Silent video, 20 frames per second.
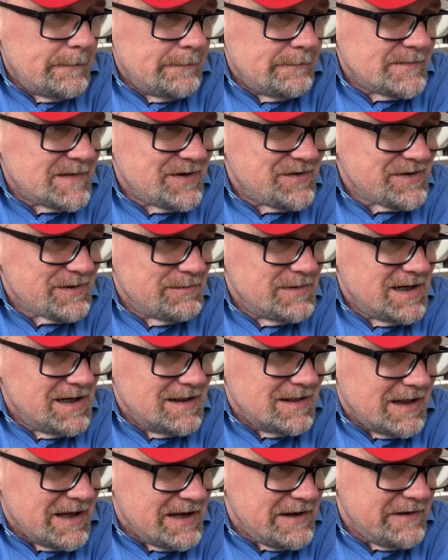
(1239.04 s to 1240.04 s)
Did
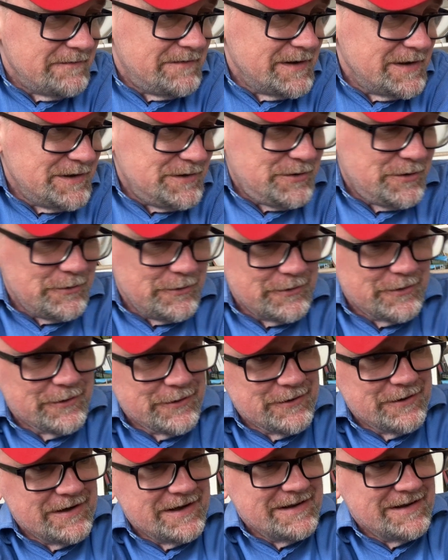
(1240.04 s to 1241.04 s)
somebody leave it to
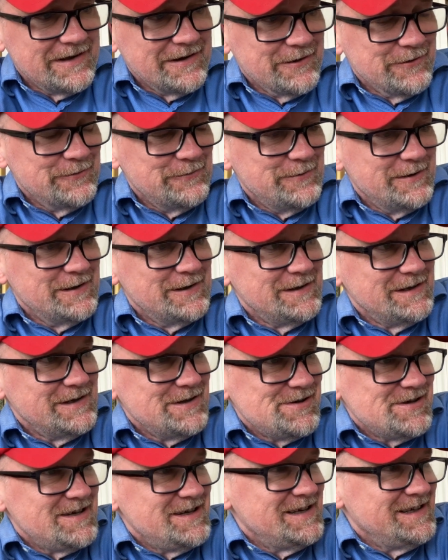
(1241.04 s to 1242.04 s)
her in their will
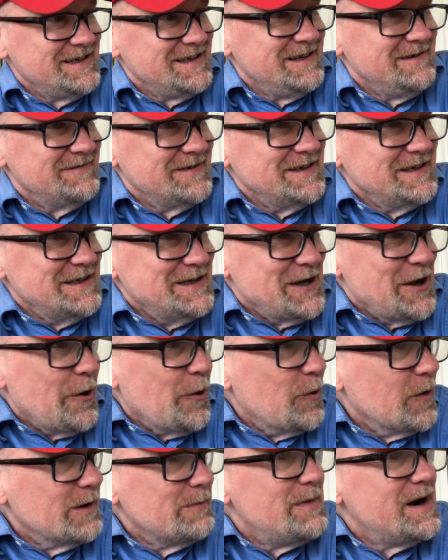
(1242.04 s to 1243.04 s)
and she didn't even
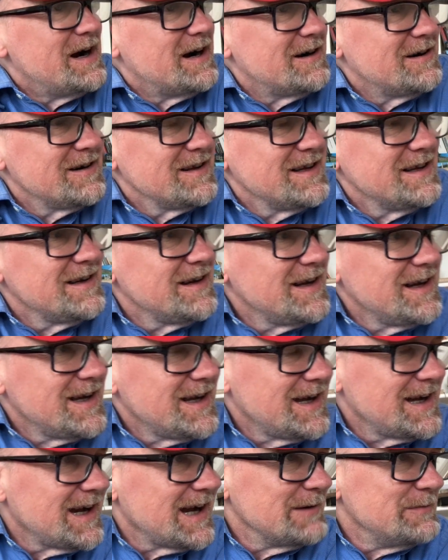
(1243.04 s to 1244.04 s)
know about it?
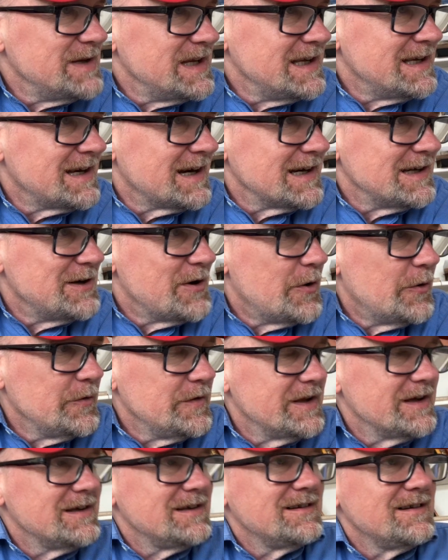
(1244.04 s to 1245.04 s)
I mean, I know
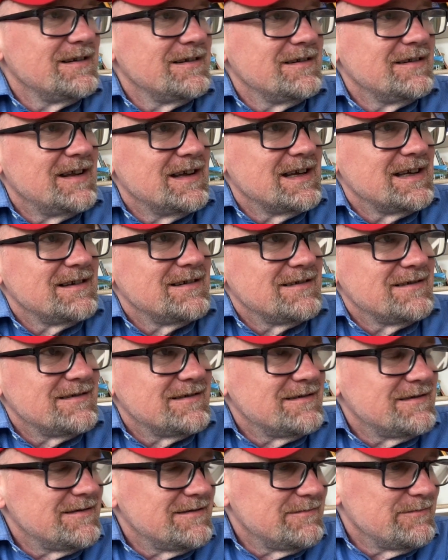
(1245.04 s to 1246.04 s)
that
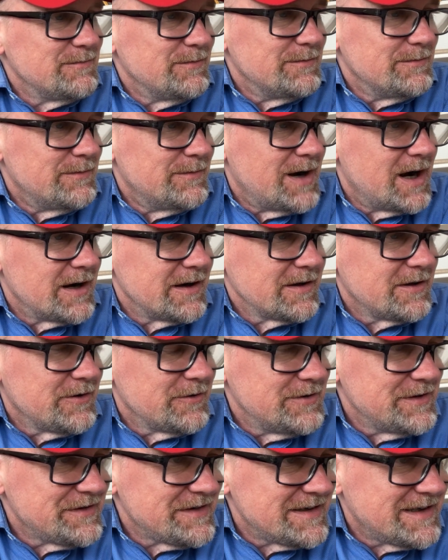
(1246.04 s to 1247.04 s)

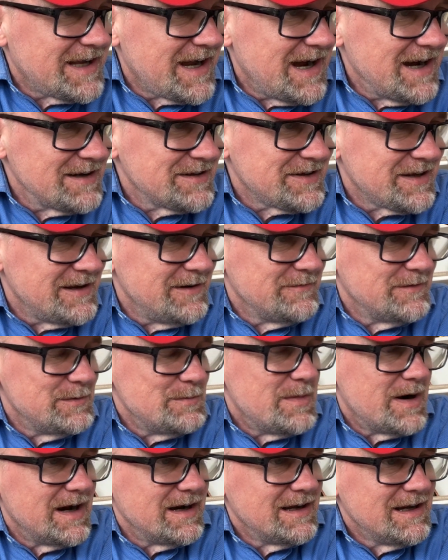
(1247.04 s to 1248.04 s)
Monaco is a tax
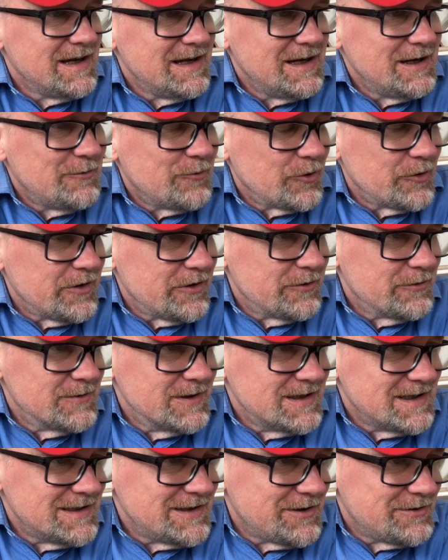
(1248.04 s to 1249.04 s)
haven, but were there
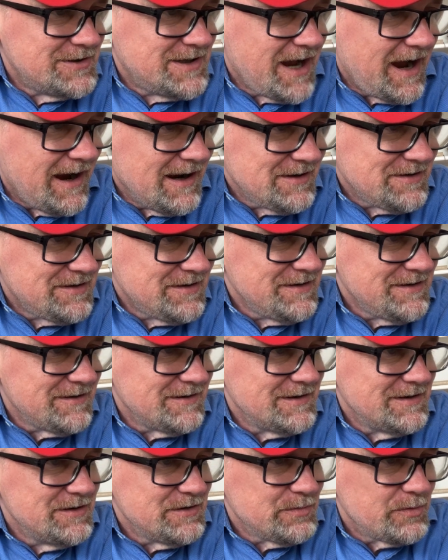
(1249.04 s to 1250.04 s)
really no taxes
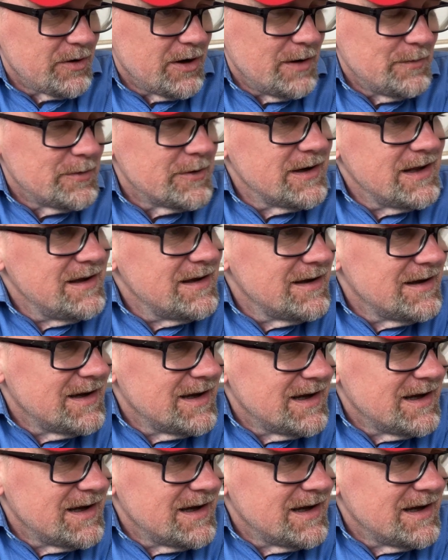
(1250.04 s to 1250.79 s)
on this property?